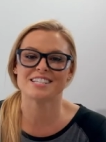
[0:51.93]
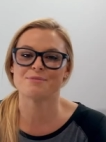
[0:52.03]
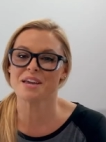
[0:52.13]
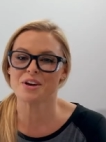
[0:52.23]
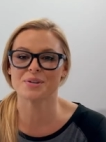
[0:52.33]
it's
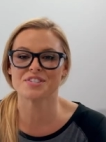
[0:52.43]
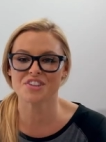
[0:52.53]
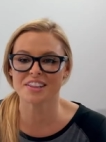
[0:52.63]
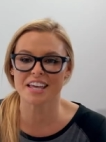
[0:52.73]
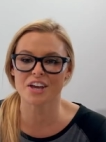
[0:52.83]
me,
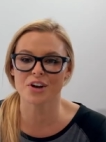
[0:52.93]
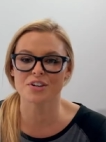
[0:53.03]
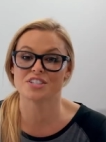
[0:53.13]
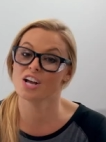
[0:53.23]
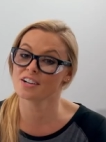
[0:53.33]
Cristy Lee, here
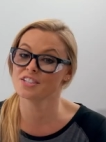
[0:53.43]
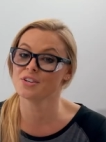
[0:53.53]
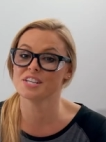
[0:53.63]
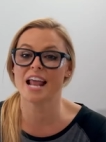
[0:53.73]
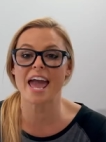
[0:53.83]
to talk to
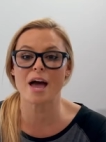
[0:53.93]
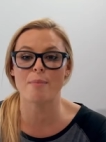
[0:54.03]
you today